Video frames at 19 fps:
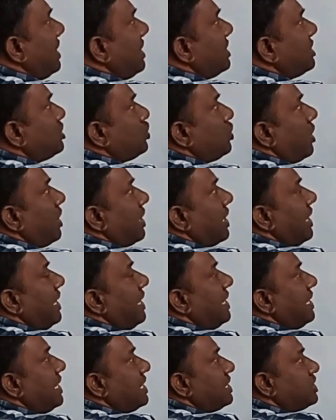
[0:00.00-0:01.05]
is your
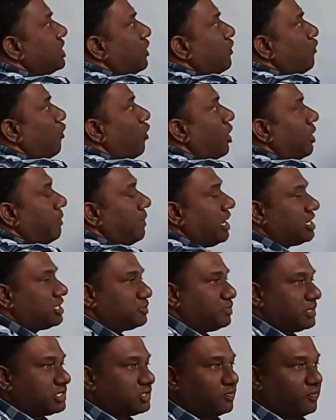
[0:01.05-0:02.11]
integer format
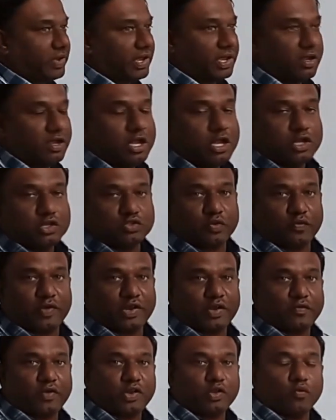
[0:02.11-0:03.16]
specifier. So
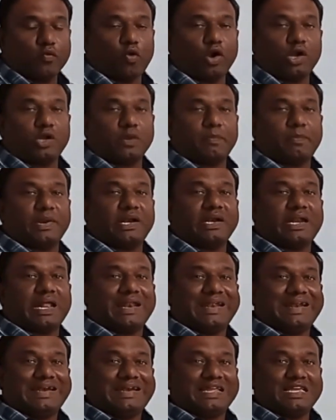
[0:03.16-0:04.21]
whenever you want to print an
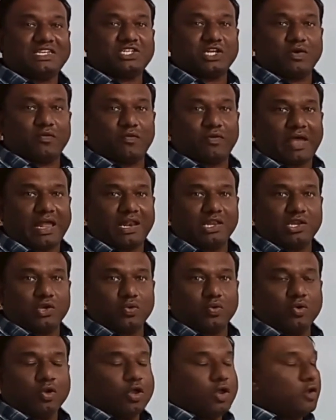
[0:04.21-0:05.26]
integer
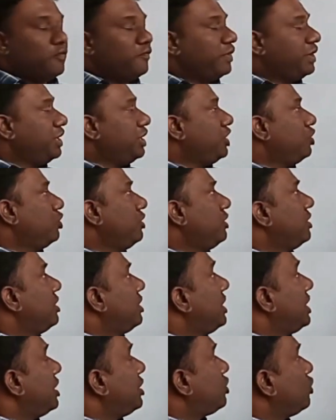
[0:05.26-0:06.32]
value, we
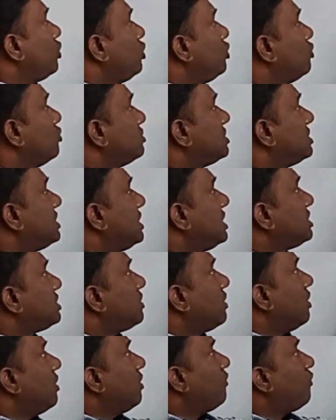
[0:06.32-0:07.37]
need to use this
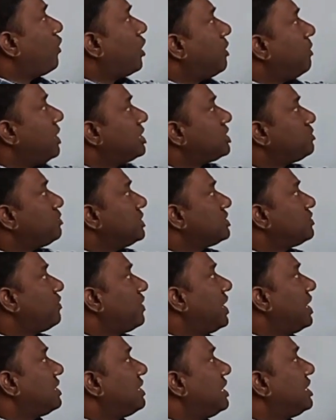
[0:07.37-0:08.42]
format
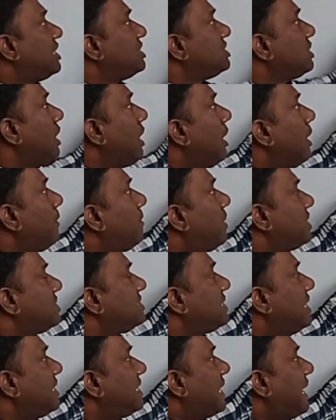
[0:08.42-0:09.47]
specifier, that is
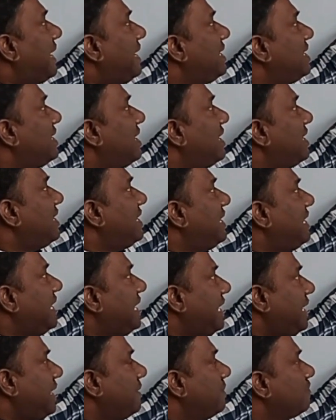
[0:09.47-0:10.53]
percentile
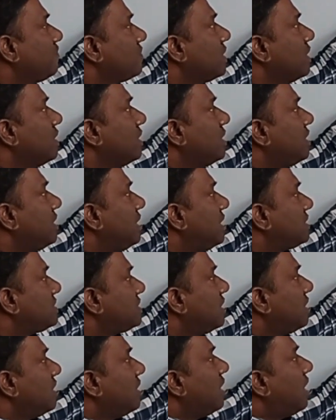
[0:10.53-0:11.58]
D.
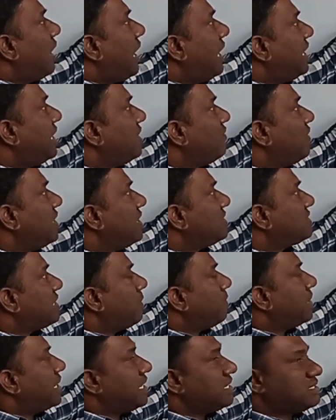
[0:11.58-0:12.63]
Yes, and even in some
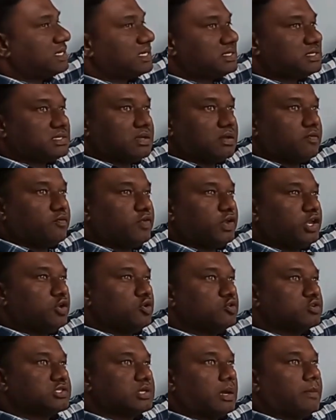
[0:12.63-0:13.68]
cases we
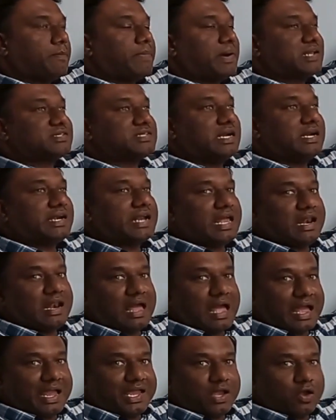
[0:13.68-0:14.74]
use a percentile
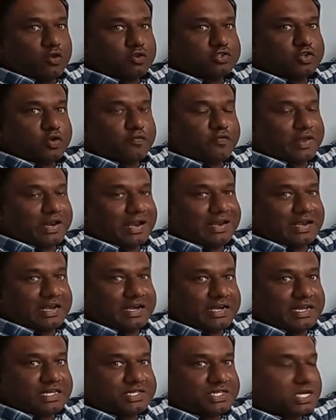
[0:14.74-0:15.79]
I also for an
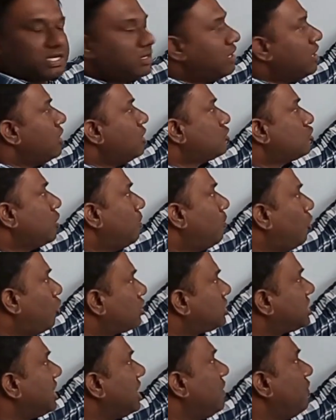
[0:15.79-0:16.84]
integer. So
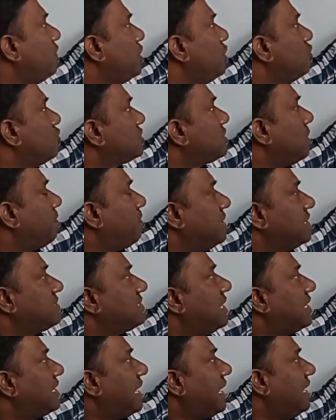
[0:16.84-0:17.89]
mostly we use
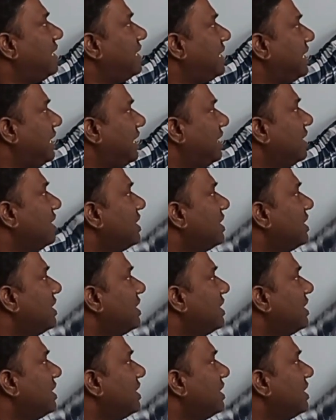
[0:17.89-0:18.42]
percentile D.